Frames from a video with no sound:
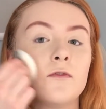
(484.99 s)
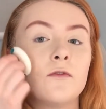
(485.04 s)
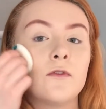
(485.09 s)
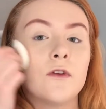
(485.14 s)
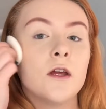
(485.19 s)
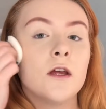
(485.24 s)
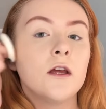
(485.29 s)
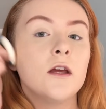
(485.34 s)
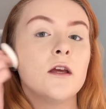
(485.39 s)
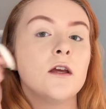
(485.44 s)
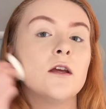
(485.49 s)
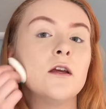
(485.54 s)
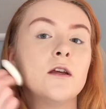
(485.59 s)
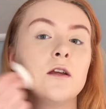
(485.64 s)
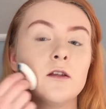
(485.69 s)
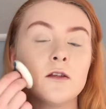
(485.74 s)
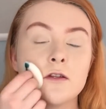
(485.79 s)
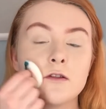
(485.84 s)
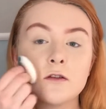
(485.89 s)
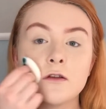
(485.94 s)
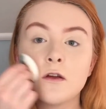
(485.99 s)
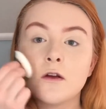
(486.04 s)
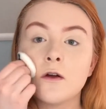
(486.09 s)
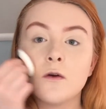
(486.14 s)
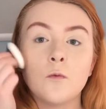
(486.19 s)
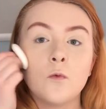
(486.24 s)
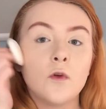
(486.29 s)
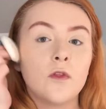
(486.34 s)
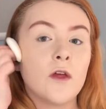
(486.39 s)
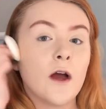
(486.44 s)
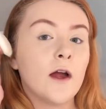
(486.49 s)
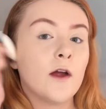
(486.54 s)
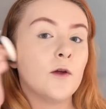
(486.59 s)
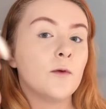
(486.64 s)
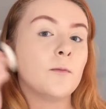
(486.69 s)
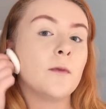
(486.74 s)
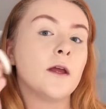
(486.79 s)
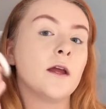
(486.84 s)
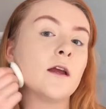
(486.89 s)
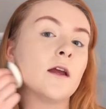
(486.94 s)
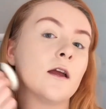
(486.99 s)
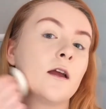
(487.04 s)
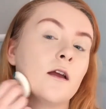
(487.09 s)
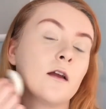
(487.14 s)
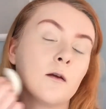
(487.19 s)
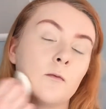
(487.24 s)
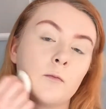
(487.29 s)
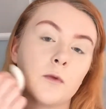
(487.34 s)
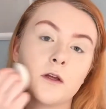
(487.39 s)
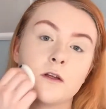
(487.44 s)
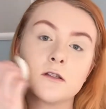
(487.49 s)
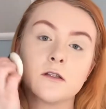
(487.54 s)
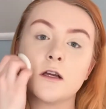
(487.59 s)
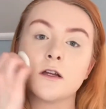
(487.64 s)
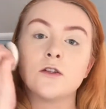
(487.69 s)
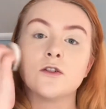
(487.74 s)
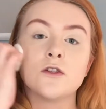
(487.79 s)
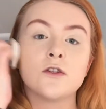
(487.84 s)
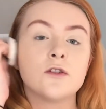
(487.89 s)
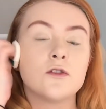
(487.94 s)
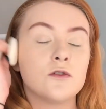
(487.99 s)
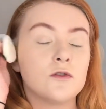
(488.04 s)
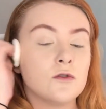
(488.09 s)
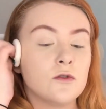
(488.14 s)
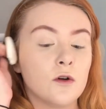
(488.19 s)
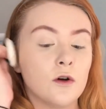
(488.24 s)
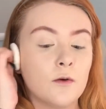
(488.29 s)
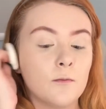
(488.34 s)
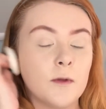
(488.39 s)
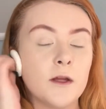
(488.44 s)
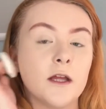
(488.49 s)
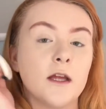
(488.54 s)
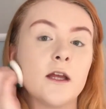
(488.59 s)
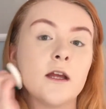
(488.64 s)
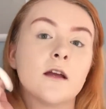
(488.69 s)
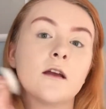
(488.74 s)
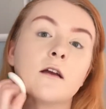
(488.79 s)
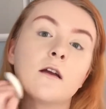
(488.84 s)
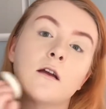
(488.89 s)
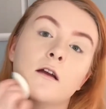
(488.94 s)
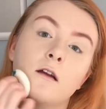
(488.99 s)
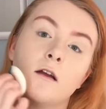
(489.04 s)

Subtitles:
face without baking because I just do not bake.